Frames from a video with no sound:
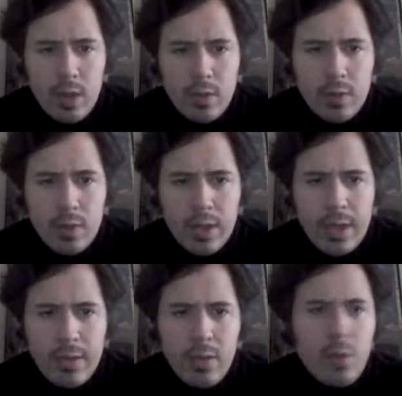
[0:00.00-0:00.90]
So you
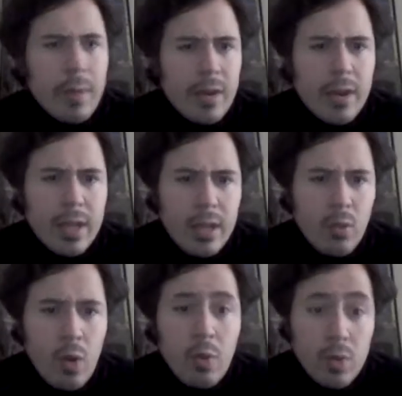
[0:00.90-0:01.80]
get a little better idea
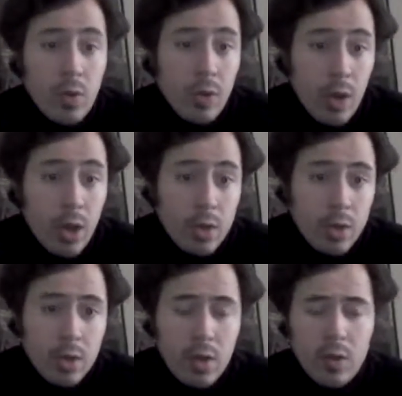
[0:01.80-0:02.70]
of what was going on
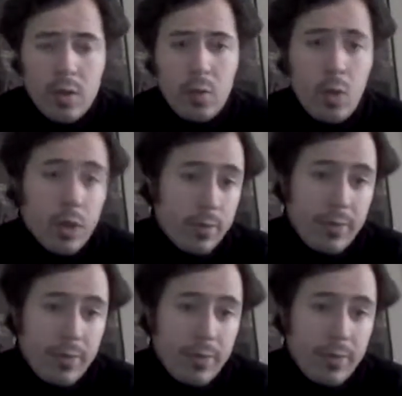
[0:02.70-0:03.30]
during the Lost Scene 1.